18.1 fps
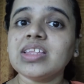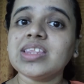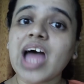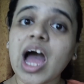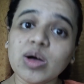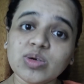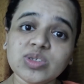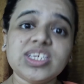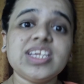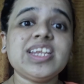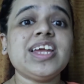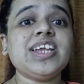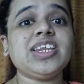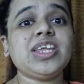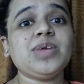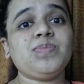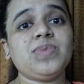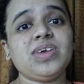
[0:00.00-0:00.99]

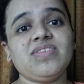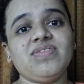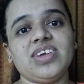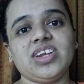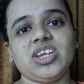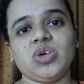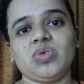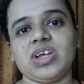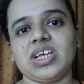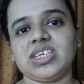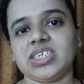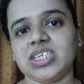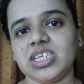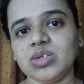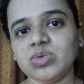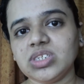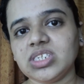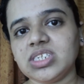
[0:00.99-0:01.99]
1080p video
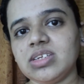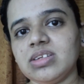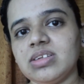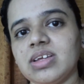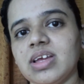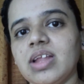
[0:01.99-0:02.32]
resolution,